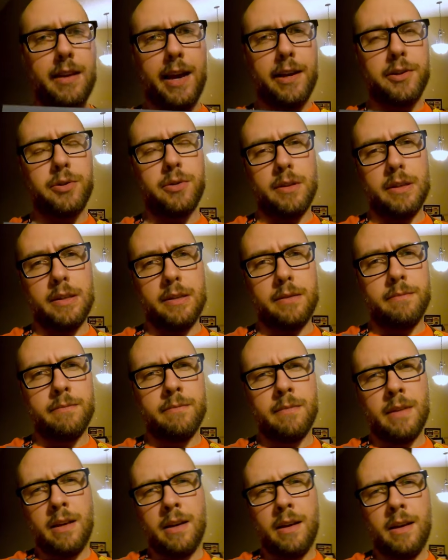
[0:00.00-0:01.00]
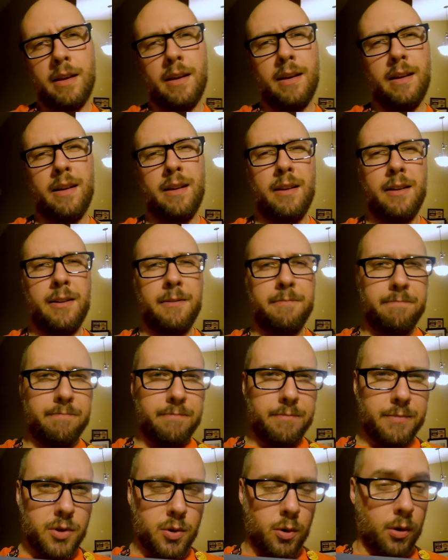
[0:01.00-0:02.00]
actually
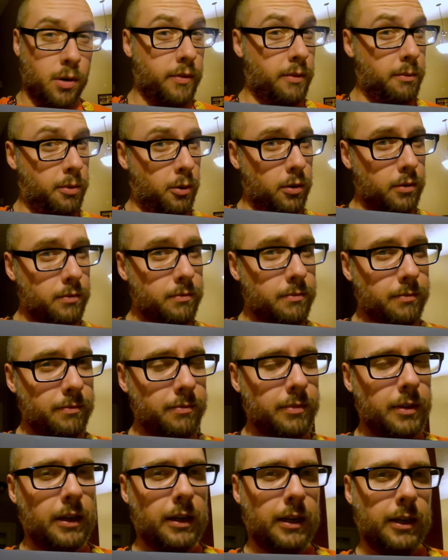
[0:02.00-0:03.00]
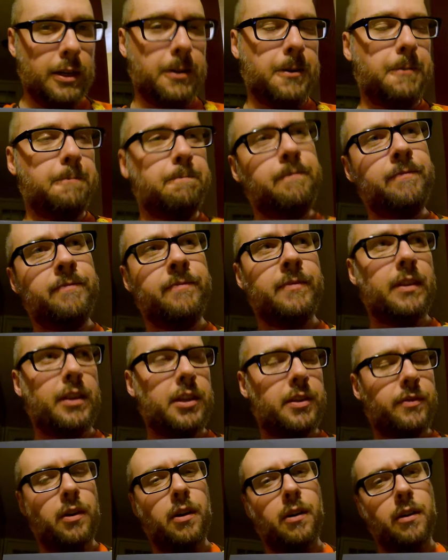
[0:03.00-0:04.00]
sort of important, um, at
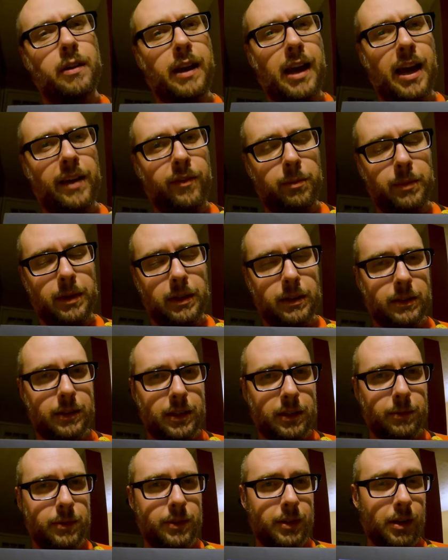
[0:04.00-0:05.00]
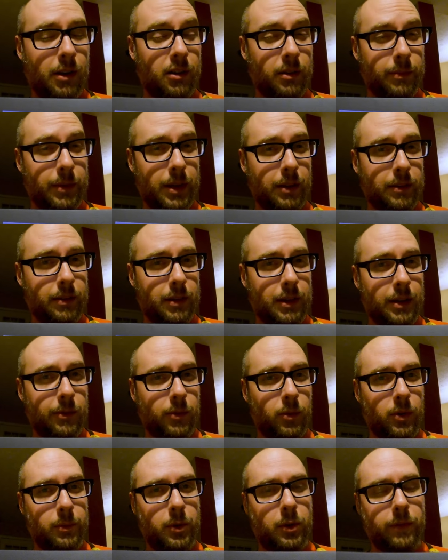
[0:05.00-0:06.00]
least for archivability. We'll talk about that
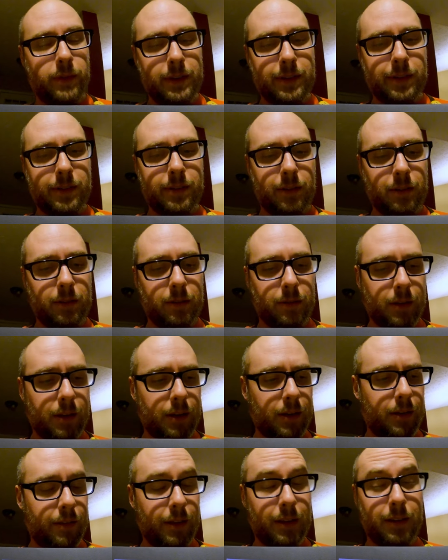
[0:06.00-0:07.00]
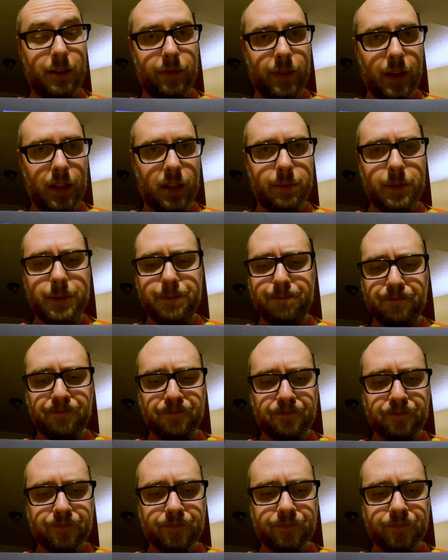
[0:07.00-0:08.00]
when we move into the, uh, the development.
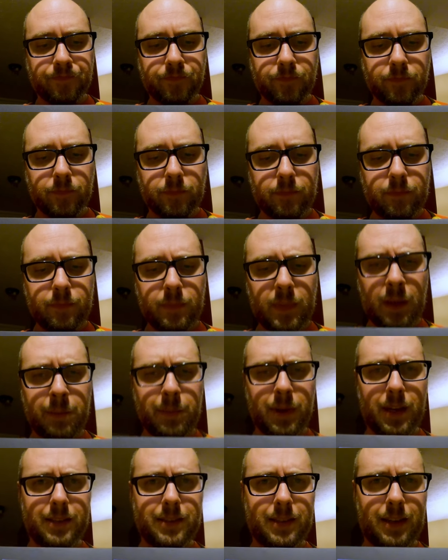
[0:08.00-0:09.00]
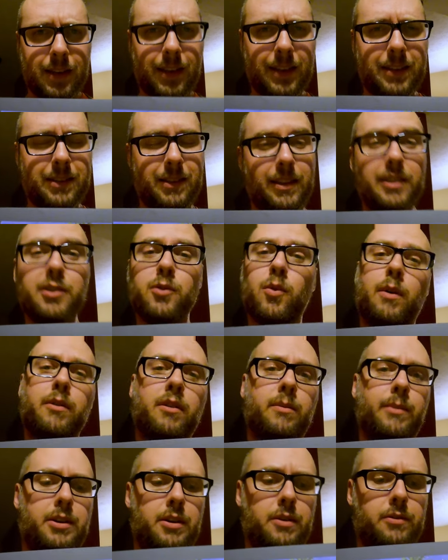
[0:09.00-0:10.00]
But uh, like I said, this is what we're
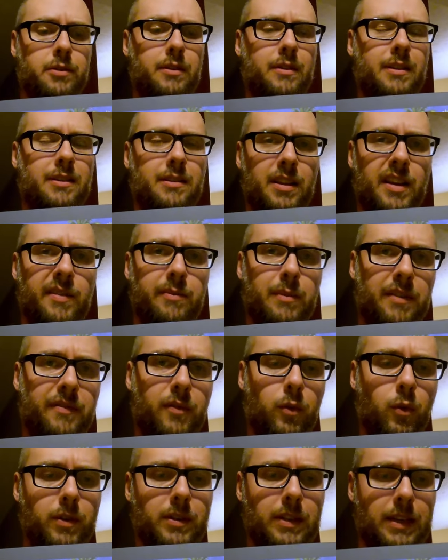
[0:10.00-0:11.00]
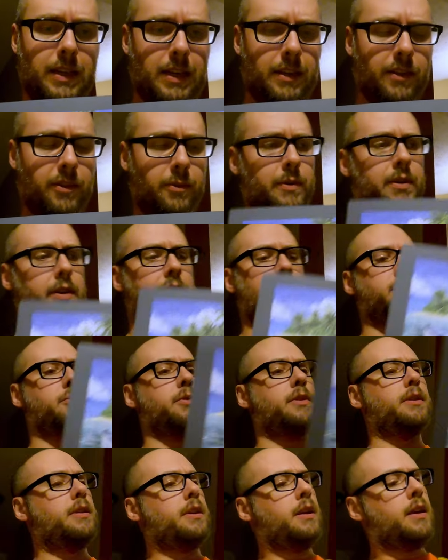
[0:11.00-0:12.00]
going to be using. It's eleven by fourteen, three
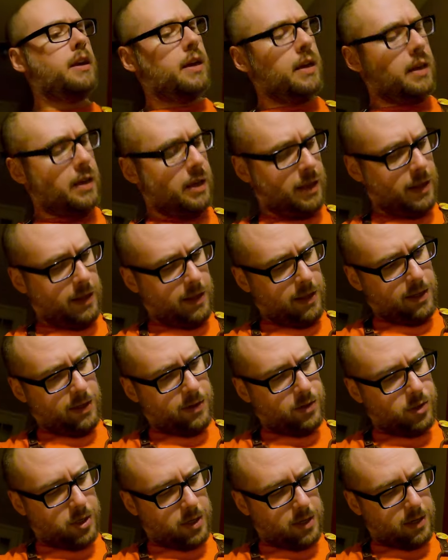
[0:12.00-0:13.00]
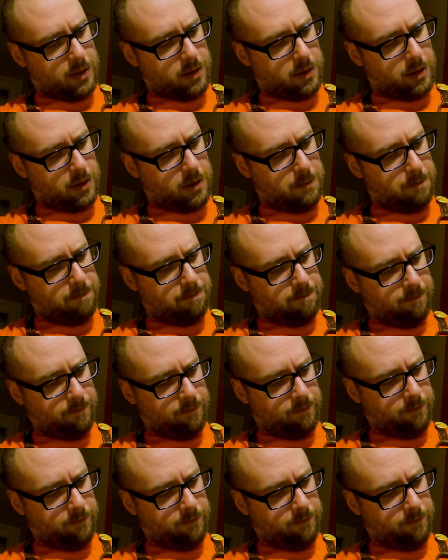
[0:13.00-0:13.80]
hundred G S M.